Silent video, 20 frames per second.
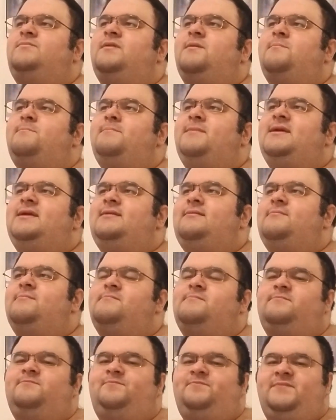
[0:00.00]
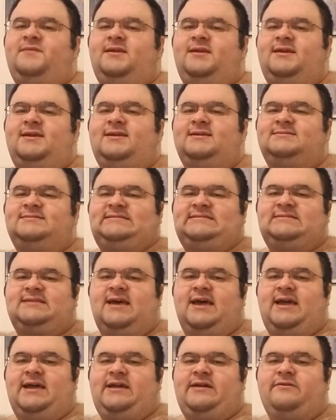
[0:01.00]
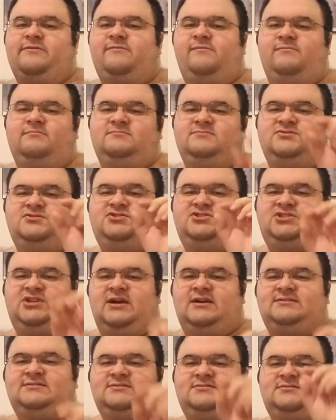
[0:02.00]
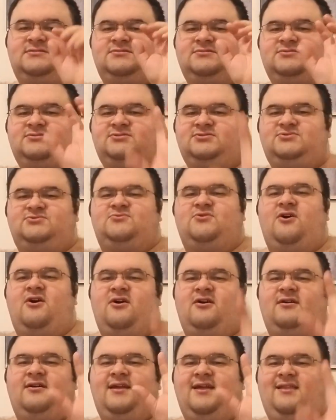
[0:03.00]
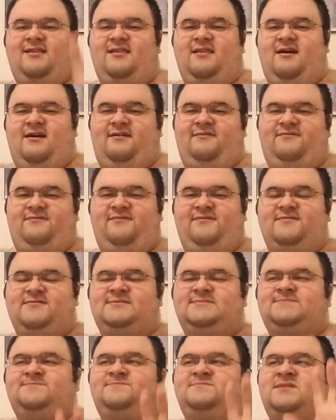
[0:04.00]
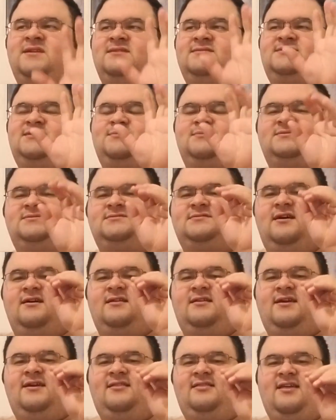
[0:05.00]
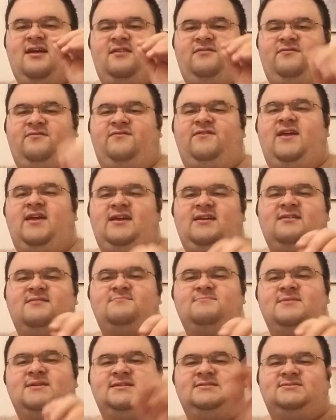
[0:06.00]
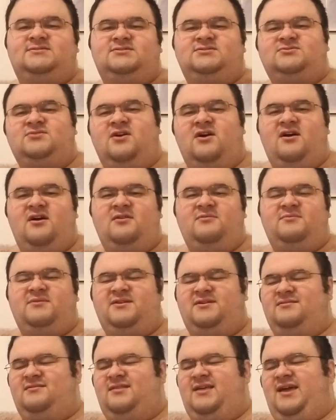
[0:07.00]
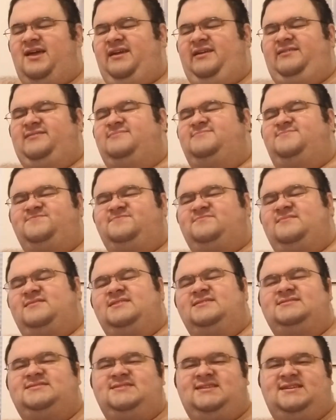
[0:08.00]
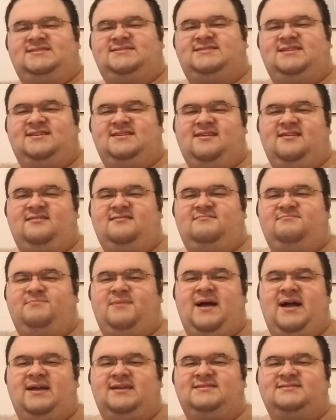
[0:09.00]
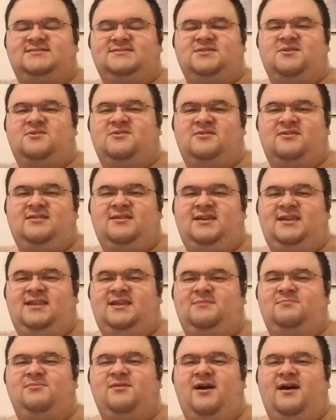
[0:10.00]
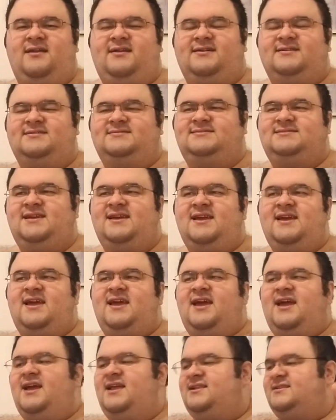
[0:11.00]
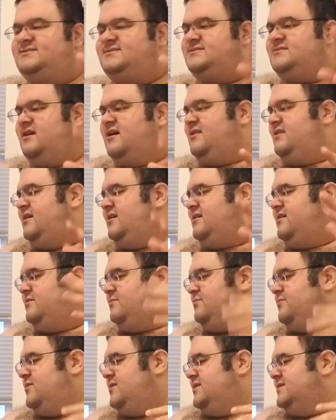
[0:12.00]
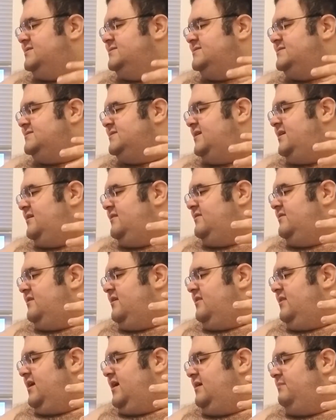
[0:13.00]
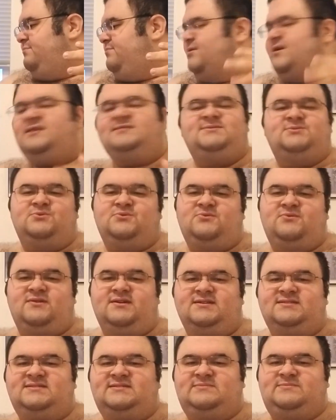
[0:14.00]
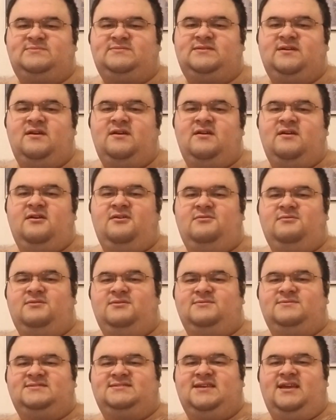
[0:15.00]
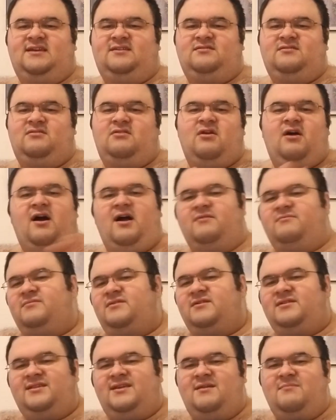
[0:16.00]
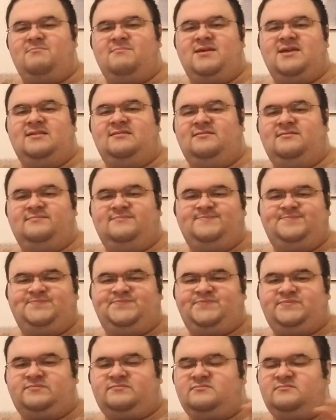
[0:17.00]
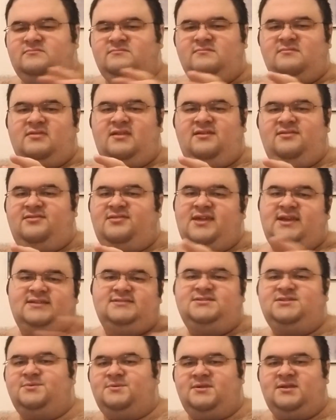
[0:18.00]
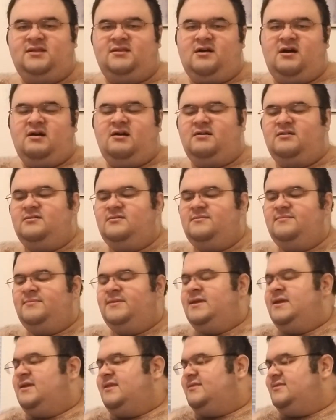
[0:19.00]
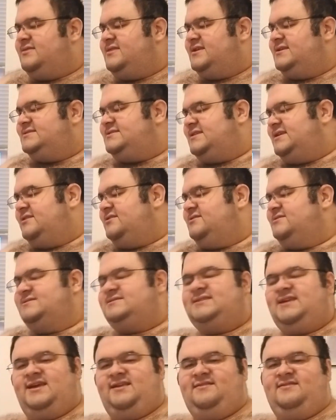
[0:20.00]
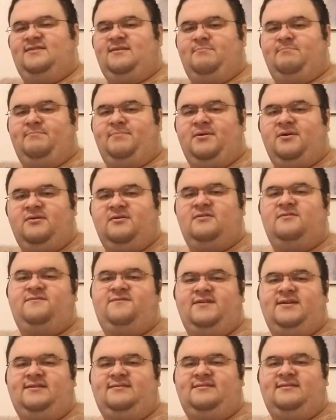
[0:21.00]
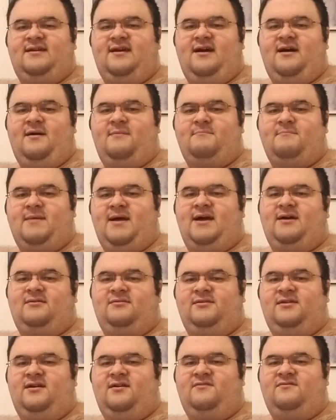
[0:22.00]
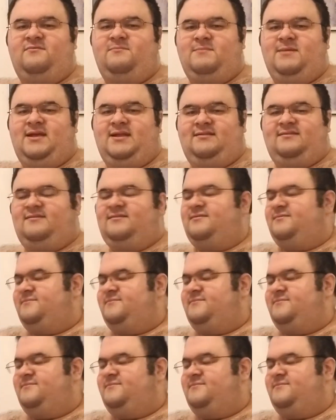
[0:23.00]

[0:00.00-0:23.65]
mint is like just strong enough. So it's not like that fake mint strong where you're like, this tastes like a Pine Sol cleaning product. And it's not like it was in the like pretzel crisps where there was like not really a mint thing to it at all. This here is like the perfect amount of mint.